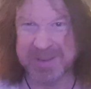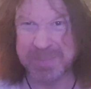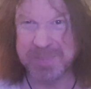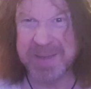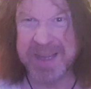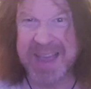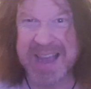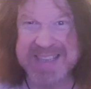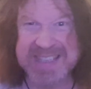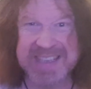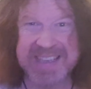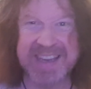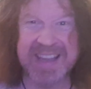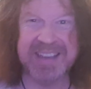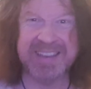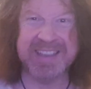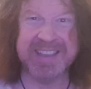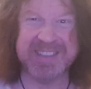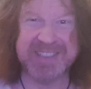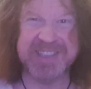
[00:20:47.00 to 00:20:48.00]
Mercy
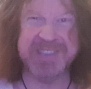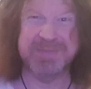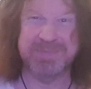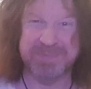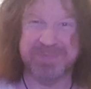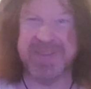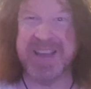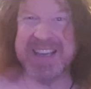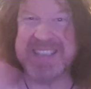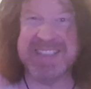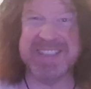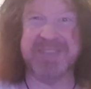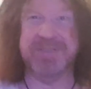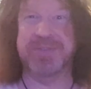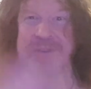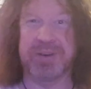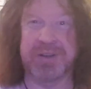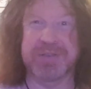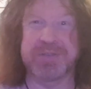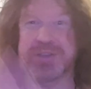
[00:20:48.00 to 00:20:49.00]
kill, she's basically
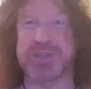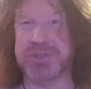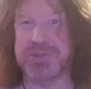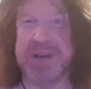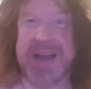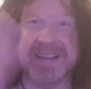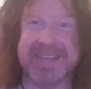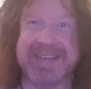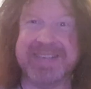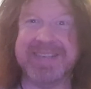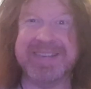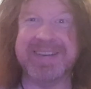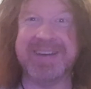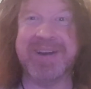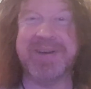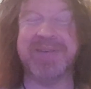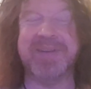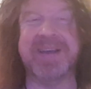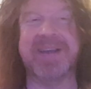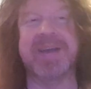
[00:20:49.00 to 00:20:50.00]
fucking shredded, you
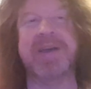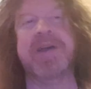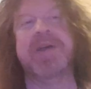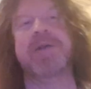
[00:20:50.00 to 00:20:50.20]
know, like.